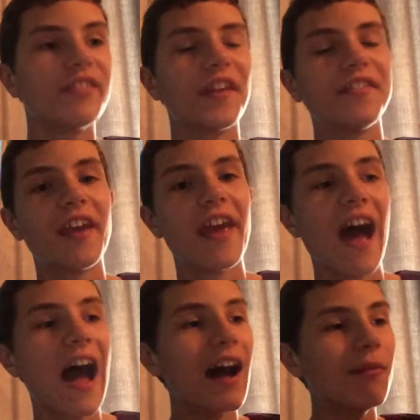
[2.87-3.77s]
and
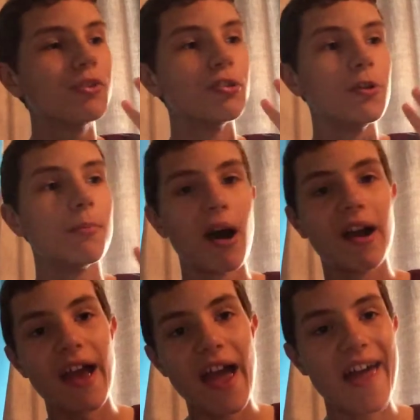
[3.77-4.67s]
today I'm doing
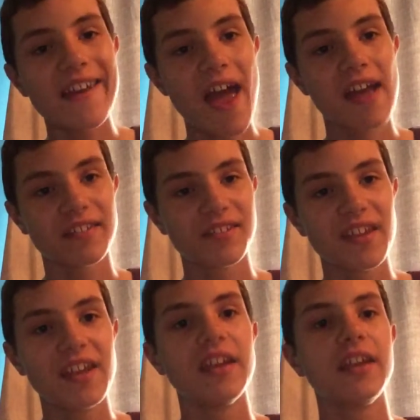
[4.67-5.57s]
my
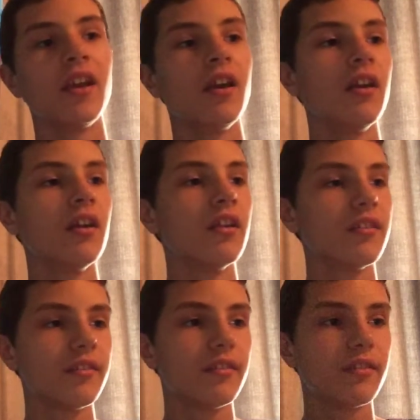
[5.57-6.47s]
NXT
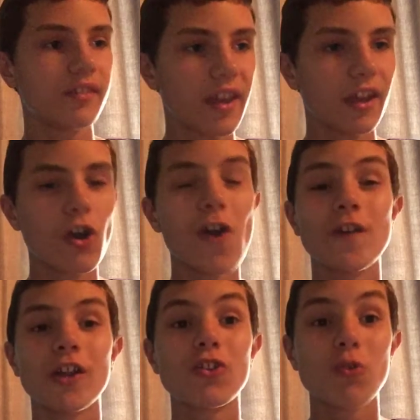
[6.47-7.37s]

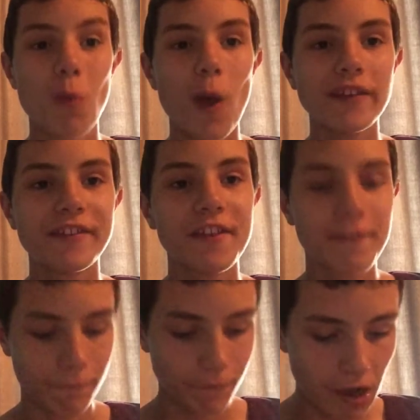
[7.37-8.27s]
Takeover
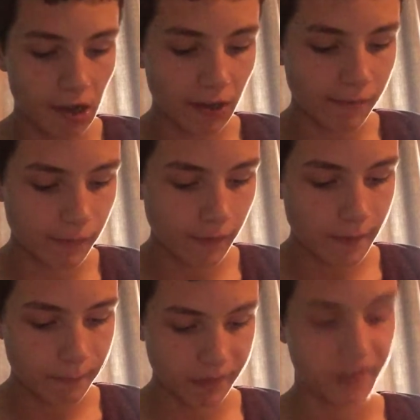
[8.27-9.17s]
25
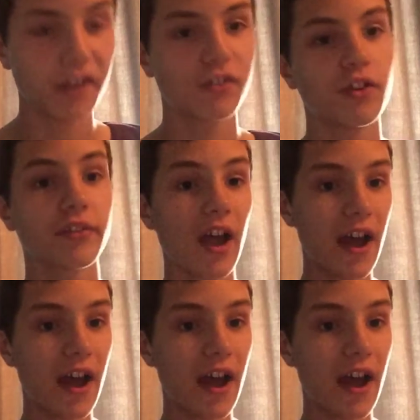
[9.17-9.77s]
predictions.